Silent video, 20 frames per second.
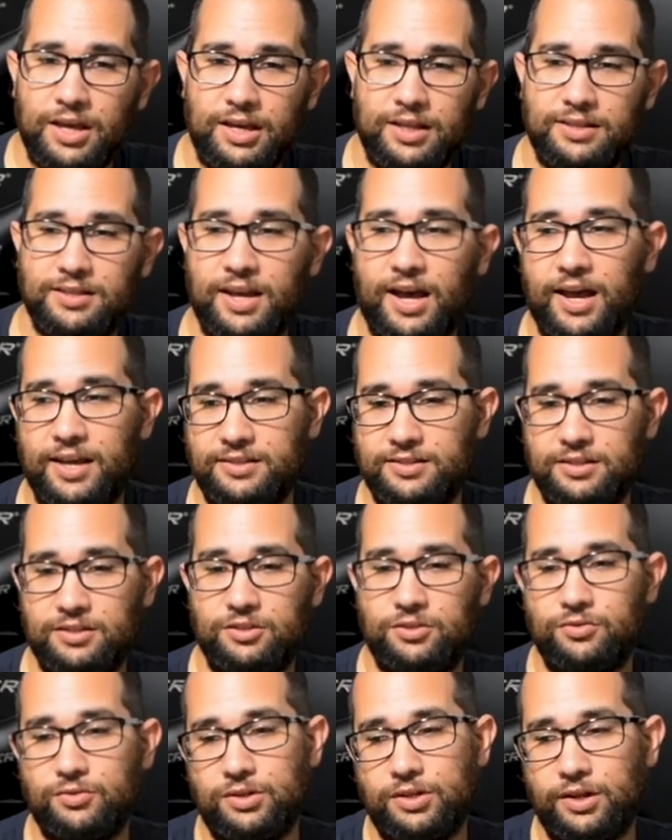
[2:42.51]
It ties
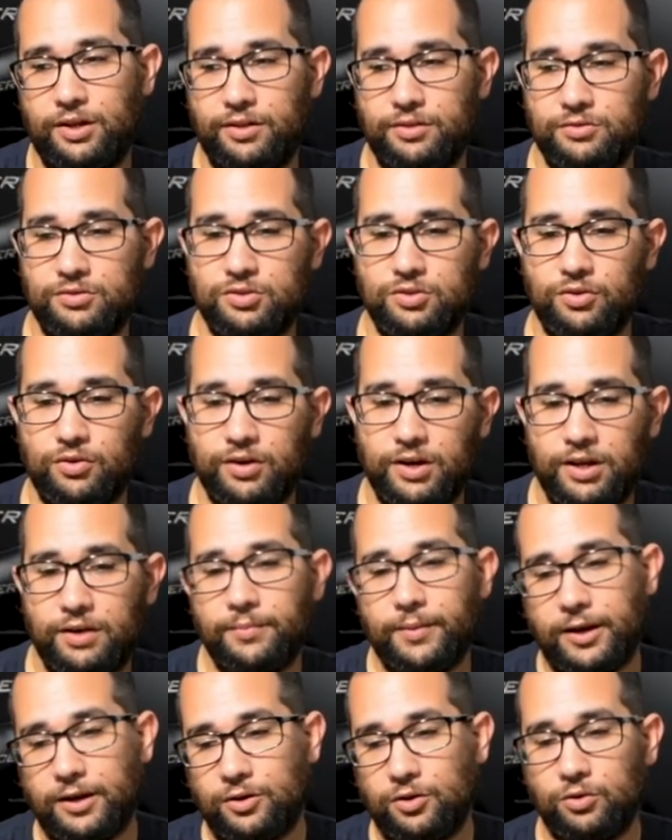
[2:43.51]
into another
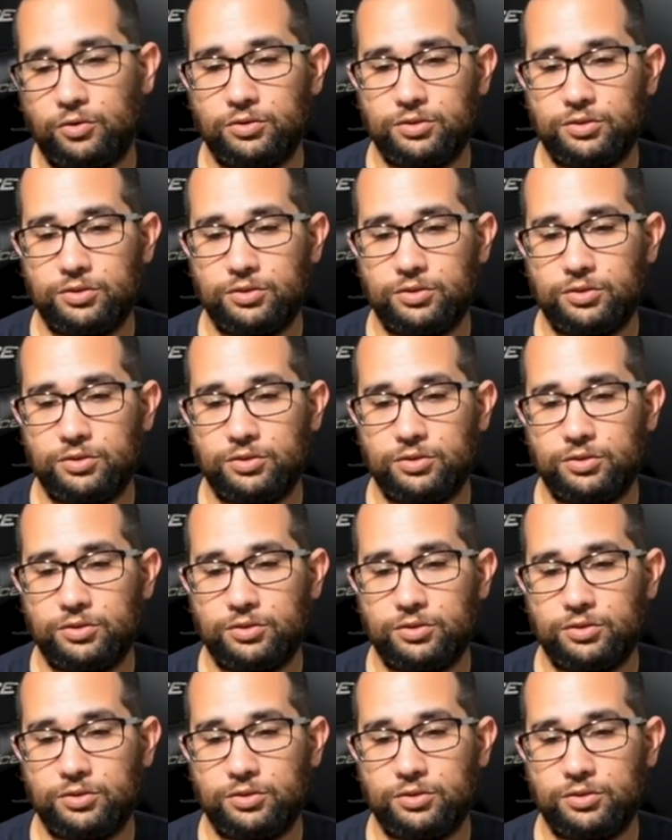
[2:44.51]
story about an